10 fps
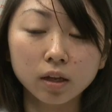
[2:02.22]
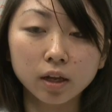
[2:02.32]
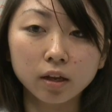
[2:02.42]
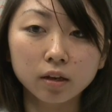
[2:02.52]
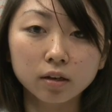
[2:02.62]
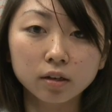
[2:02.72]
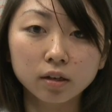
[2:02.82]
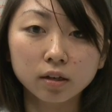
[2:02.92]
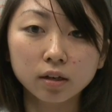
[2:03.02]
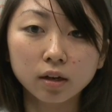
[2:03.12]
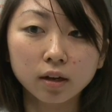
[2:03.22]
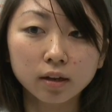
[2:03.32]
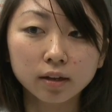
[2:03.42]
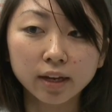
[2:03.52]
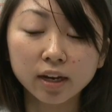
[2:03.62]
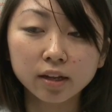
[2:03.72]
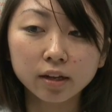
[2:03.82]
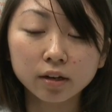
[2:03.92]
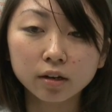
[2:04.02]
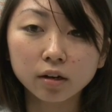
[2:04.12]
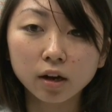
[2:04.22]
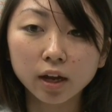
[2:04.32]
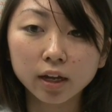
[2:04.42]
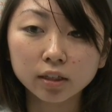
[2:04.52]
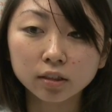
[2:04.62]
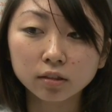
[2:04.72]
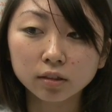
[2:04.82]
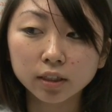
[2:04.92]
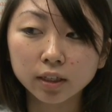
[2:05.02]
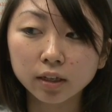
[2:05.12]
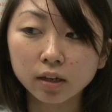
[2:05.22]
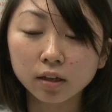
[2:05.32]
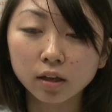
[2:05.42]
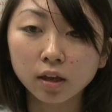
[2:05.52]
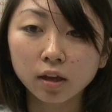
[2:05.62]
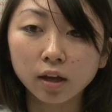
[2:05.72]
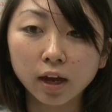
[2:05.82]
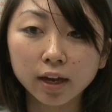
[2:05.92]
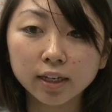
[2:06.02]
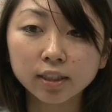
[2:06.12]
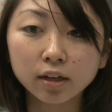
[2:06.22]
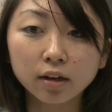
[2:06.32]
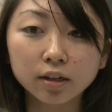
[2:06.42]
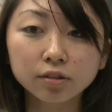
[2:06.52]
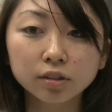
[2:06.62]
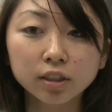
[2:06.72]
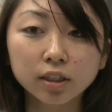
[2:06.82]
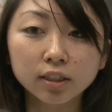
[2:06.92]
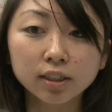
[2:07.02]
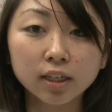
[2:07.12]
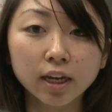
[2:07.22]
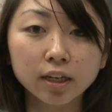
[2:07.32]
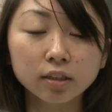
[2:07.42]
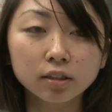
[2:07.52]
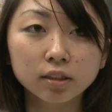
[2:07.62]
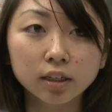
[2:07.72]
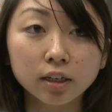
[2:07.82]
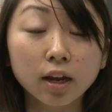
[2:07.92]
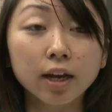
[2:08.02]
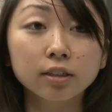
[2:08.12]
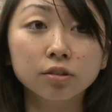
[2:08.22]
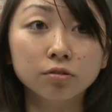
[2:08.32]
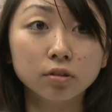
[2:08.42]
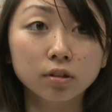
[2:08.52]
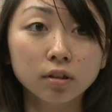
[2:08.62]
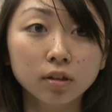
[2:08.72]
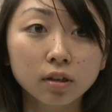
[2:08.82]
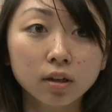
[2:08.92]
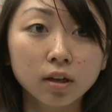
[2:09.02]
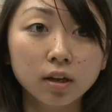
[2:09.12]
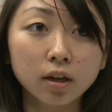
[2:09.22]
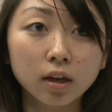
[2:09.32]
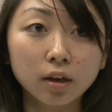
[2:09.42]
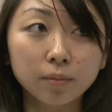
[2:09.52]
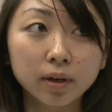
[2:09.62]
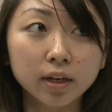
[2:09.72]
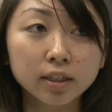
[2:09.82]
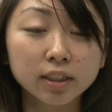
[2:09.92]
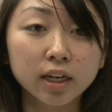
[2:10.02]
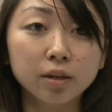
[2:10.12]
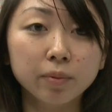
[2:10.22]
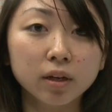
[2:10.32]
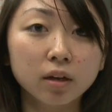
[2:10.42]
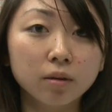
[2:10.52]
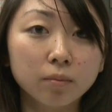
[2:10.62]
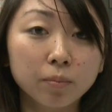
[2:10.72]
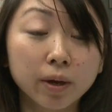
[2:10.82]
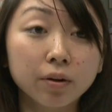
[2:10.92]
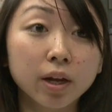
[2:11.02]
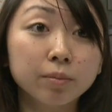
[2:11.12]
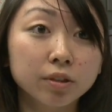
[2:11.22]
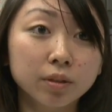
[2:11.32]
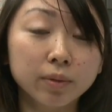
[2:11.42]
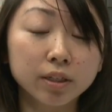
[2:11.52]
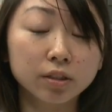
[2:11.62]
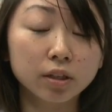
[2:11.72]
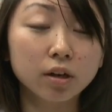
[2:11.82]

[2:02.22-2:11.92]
and getting here, I actually, I guess I got interested in science in high school um, and I decided to become a biochemistry major